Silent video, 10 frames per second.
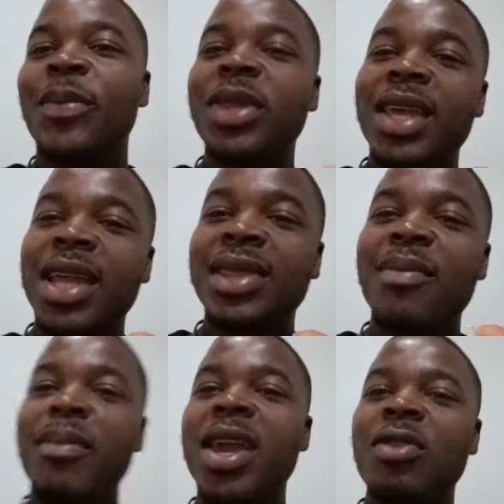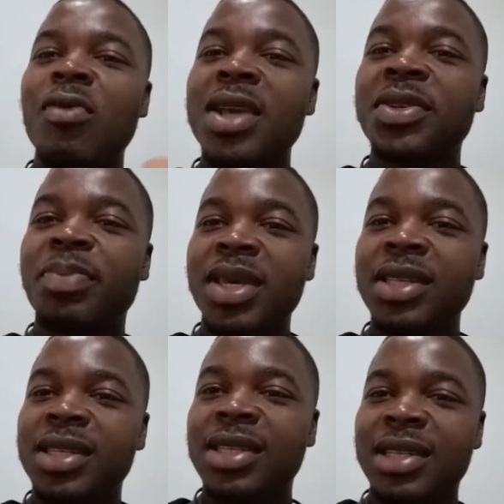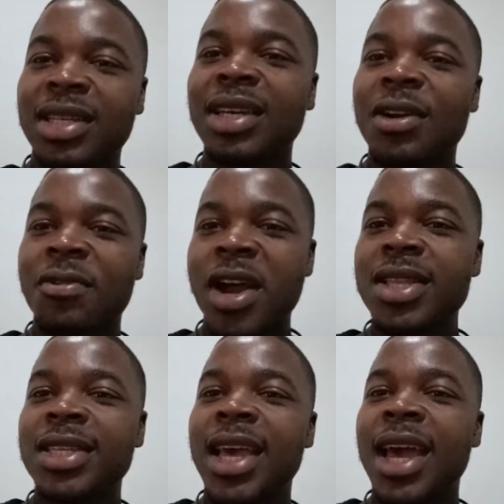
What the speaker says: but then the main recipes, right,